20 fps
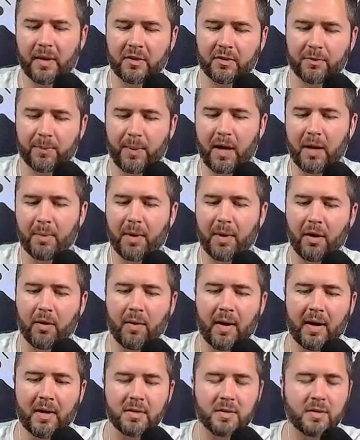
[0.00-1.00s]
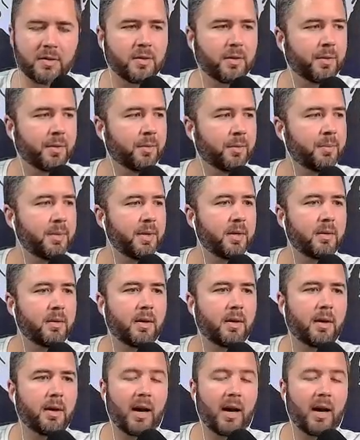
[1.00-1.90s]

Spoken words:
expand my horizons a little bit.